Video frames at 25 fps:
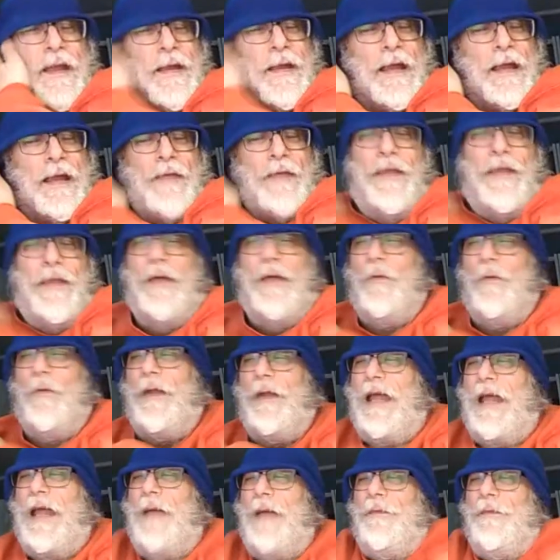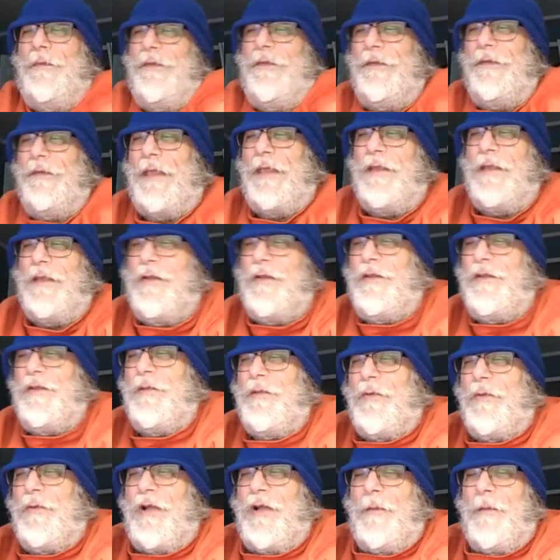And then what happens is that
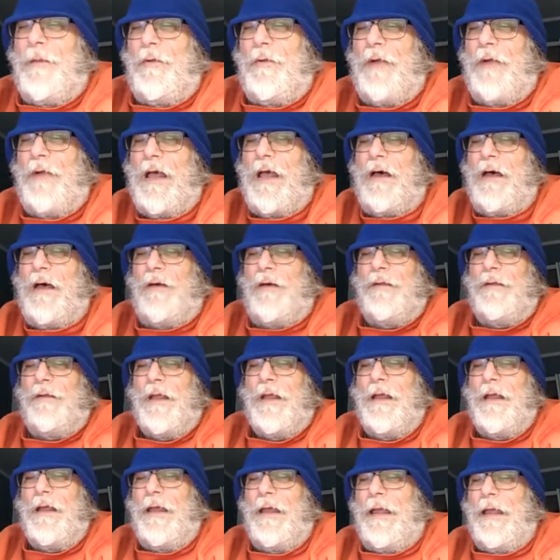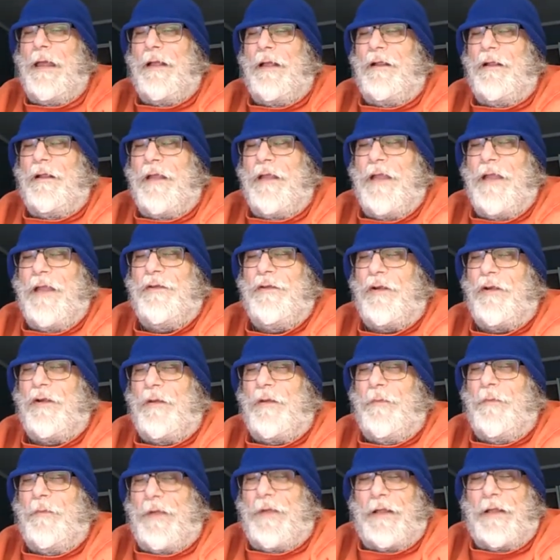YouTube will come around and clean your
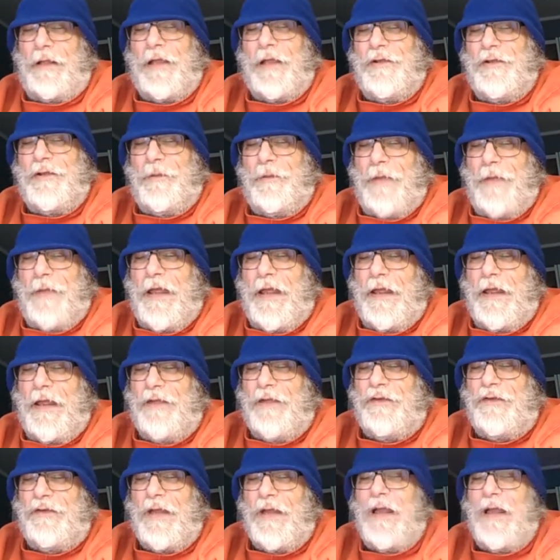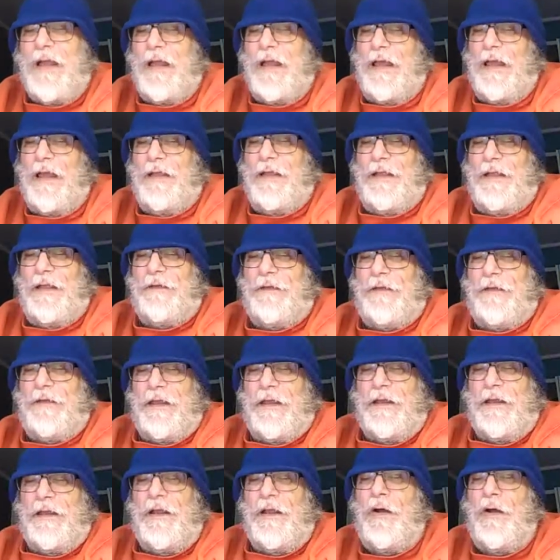clean your page. And next
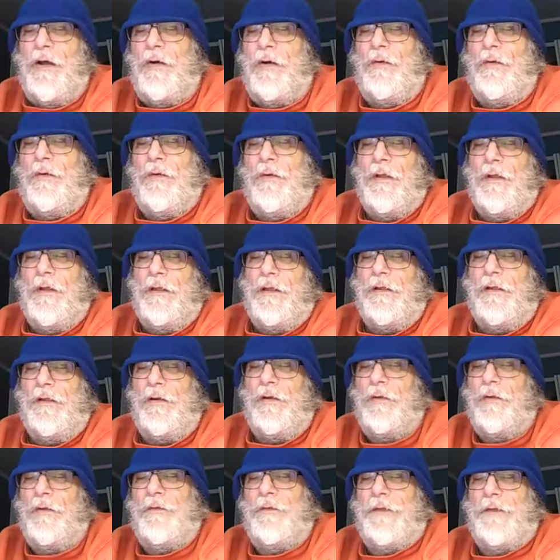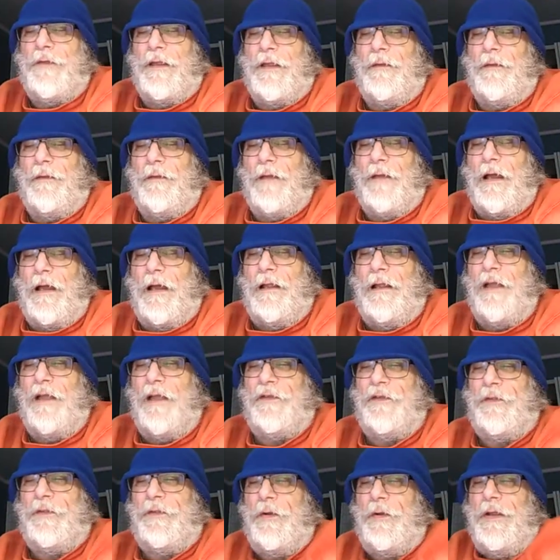thing you know, you're losing. I
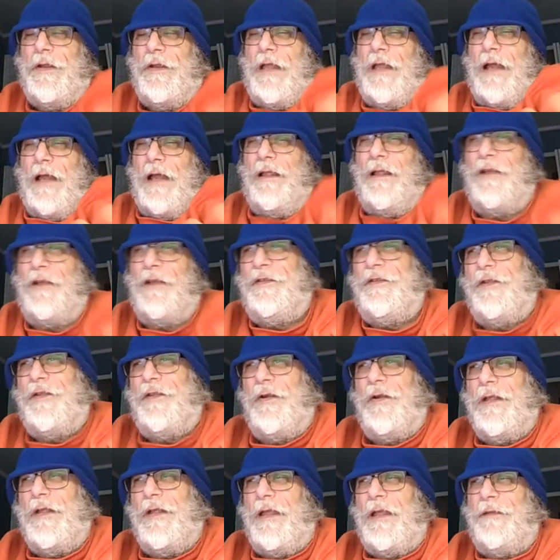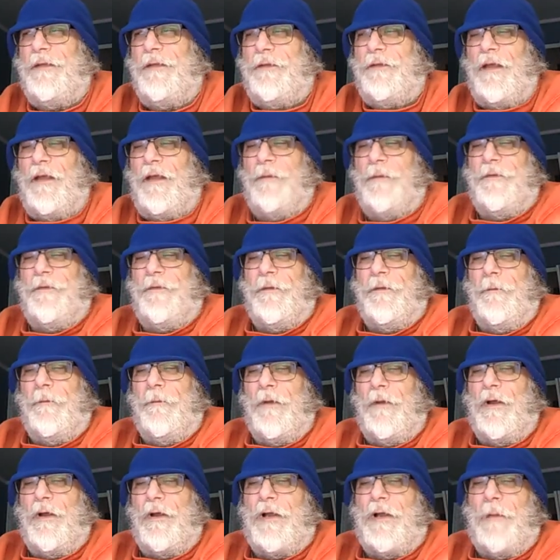lost 30, I lost 38 subs
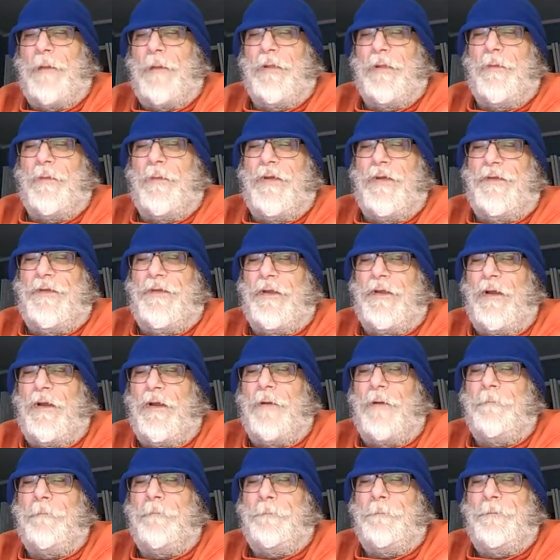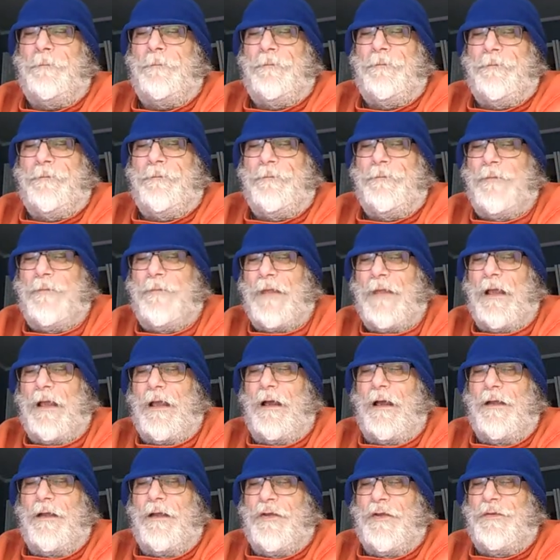a couple of months ago.
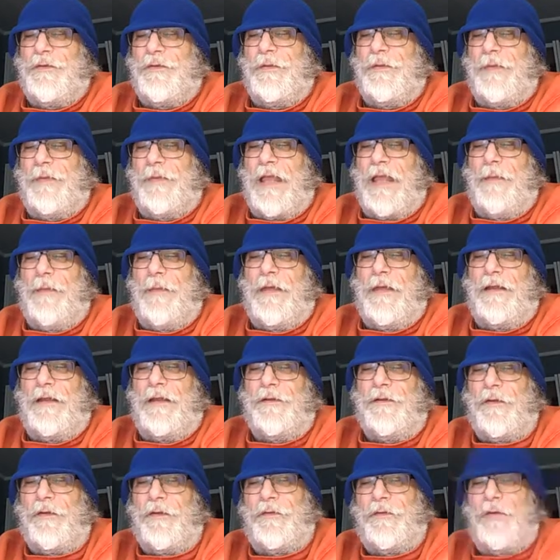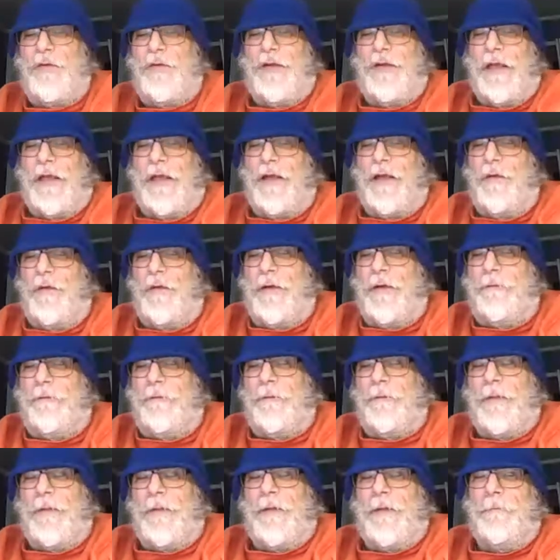Uh, YouTube came in and took 38 away
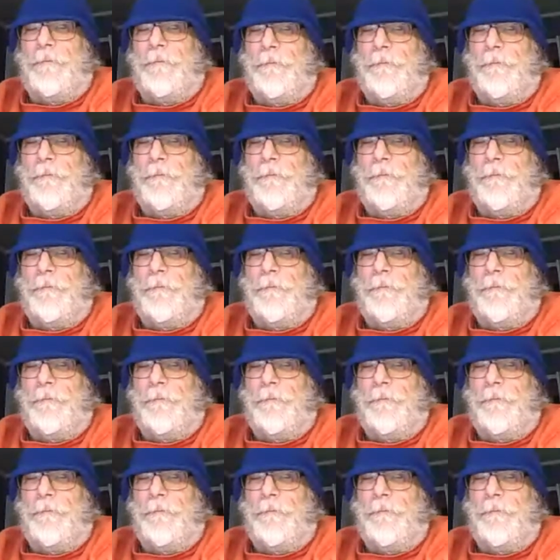from me.